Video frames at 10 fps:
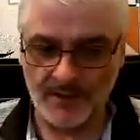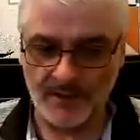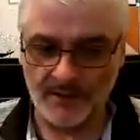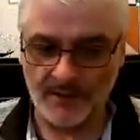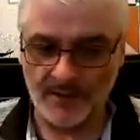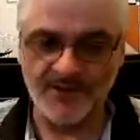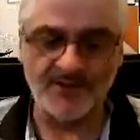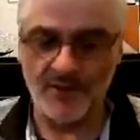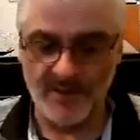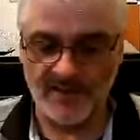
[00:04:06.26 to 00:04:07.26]
I just wanted
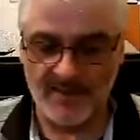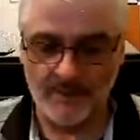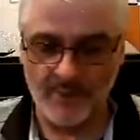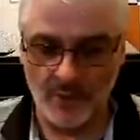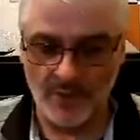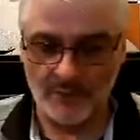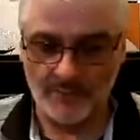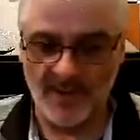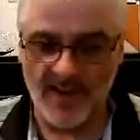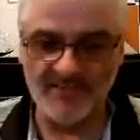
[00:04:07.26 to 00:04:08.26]
to make that point.
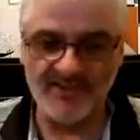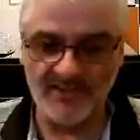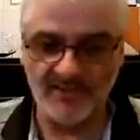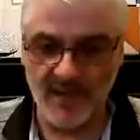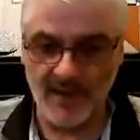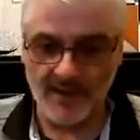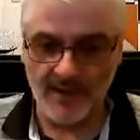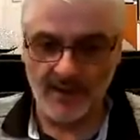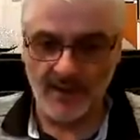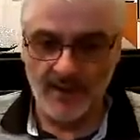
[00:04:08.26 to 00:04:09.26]
But having said that,
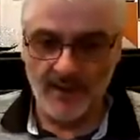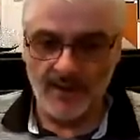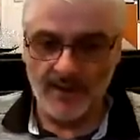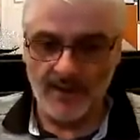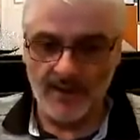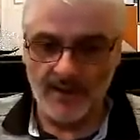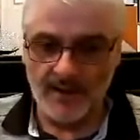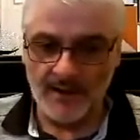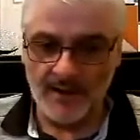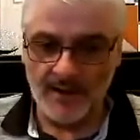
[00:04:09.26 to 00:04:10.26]

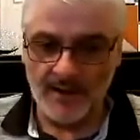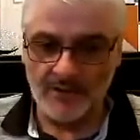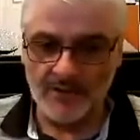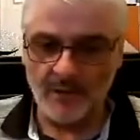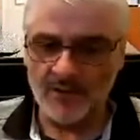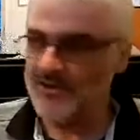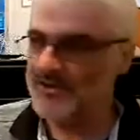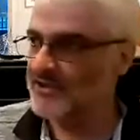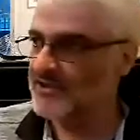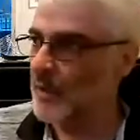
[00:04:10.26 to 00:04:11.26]
if you look at a
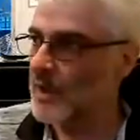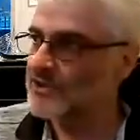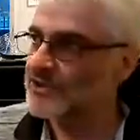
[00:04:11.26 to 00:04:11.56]
situation